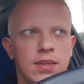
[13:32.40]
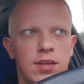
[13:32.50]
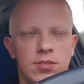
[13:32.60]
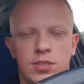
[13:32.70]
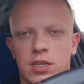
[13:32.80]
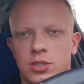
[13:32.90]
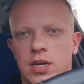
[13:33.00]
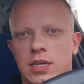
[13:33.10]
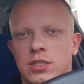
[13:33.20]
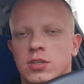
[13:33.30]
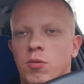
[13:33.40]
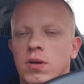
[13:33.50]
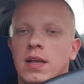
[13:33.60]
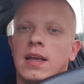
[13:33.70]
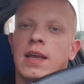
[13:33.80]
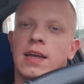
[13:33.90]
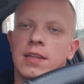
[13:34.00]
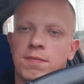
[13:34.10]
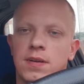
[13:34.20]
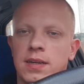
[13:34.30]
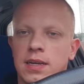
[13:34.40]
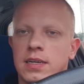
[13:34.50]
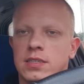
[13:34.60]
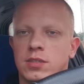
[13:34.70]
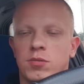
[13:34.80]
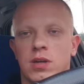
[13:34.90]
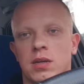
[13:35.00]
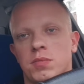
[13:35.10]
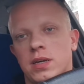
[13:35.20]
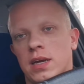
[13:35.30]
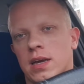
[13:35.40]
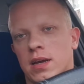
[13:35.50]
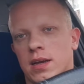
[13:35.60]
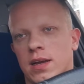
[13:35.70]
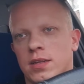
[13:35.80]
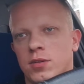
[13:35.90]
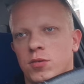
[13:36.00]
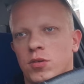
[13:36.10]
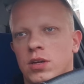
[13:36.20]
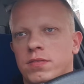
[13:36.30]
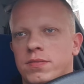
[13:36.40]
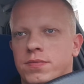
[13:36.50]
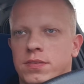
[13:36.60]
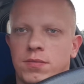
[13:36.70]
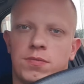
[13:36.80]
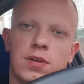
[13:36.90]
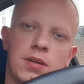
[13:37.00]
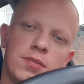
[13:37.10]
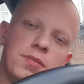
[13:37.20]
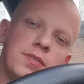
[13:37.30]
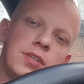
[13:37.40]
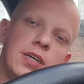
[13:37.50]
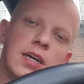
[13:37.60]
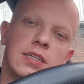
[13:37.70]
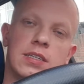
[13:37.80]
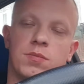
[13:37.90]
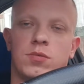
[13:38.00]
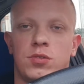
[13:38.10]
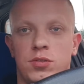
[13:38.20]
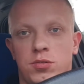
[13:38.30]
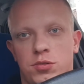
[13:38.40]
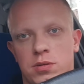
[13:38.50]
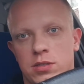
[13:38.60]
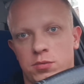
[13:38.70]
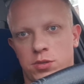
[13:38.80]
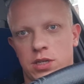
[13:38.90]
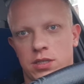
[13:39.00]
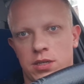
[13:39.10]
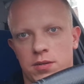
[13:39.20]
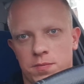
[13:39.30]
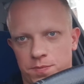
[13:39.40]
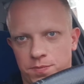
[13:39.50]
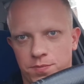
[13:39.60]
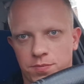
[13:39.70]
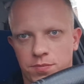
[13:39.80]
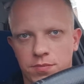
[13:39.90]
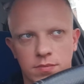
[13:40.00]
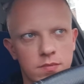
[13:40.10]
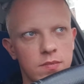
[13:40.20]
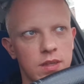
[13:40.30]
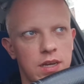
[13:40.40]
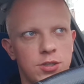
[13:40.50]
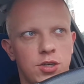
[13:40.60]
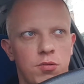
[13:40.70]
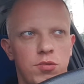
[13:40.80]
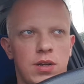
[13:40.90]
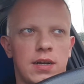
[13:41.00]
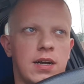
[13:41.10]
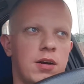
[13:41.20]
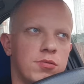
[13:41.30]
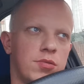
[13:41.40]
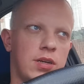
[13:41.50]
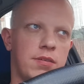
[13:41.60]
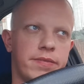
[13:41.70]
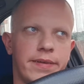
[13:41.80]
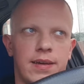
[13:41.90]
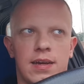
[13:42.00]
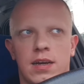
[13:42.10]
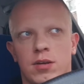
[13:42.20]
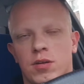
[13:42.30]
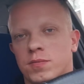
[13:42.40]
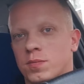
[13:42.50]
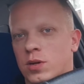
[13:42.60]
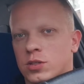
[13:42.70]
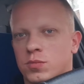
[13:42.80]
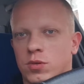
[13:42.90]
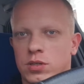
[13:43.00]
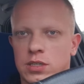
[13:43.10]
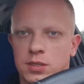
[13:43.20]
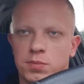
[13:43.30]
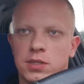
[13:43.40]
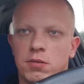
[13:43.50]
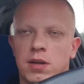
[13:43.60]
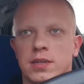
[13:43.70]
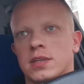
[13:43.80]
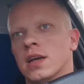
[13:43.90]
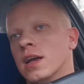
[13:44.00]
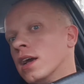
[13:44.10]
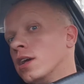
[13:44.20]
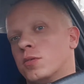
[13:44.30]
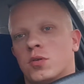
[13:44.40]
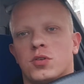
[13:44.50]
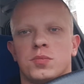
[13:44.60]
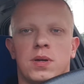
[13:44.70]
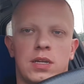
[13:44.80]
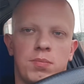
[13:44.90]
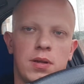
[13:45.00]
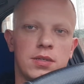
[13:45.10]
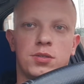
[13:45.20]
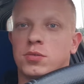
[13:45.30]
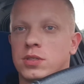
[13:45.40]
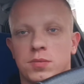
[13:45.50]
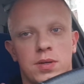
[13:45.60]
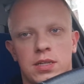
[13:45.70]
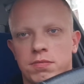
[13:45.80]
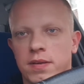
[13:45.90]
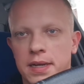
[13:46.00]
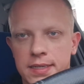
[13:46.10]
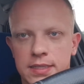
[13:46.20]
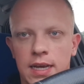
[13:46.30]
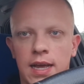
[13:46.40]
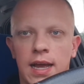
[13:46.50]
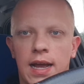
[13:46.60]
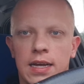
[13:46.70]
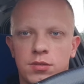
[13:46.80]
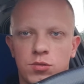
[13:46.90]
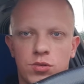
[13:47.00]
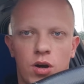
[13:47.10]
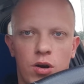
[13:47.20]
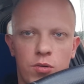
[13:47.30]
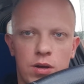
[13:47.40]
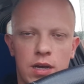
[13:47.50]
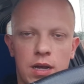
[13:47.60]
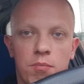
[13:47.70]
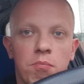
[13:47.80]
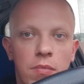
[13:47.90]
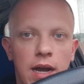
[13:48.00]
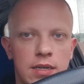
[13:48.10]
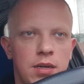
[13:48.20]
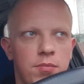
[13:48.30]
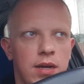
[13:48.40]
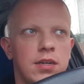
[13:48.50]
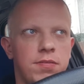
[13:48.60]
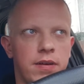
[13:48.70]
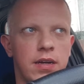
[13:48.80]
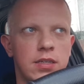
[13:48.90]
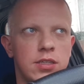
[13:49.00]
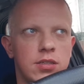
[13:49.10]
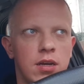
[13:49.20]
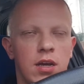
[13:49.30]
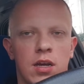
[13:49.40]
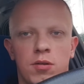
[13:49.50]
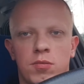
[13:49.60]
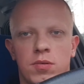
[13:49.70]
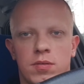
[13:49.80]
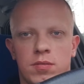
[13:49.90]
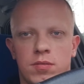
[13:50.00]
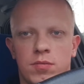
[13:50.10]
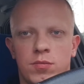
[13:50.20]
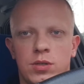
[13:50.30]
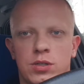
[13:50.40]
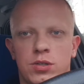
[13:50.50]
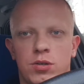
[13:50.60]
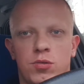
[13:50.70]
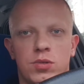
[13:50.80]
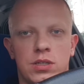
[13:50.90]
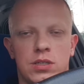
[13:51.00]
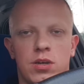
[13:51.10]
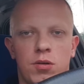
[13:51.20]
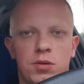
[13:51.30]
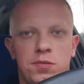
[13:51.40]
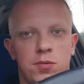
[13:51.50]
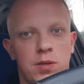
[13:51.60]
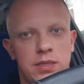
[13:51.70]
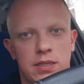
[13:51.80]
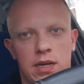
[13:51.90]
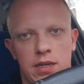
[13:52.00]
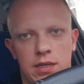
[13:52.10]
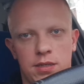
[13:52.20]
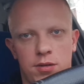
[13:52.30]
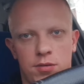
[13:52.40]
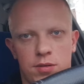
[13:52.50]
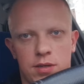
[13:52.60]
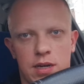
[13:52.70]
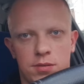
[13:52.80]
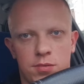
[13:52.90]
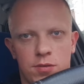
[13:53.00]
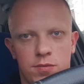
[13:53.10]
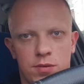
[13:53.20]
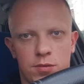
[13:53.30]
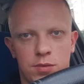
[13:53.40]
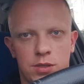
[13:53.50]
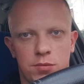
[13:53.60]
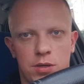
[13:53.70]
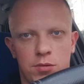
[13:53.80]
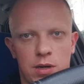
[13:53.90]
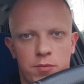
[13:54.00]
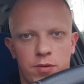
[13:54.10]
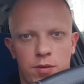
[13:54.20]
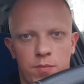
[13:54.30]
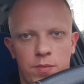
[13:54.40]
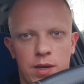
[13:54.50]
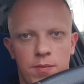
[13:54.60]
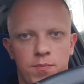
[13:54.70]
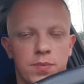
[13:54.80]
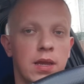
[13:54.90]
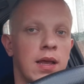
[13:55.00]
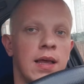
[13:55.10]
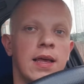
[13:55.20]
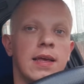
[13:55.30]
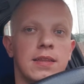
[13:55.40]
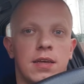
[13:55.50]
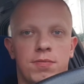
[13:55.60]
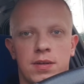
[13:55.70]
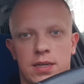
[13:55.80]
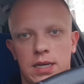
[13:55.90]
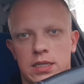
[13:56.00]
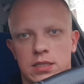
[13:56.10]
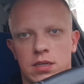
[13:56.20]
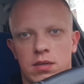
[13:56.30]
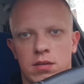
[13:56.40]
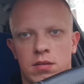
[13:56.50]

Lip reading: not such nice. So the thing is, you came here and you lived 50 years in a multicultural society. So you learn how to live here. You have much more experience. You worked in many places. You did many things, and you know many things which you wouldn't know if you will stay in your country of origin when you came from. Yeah. The thing is,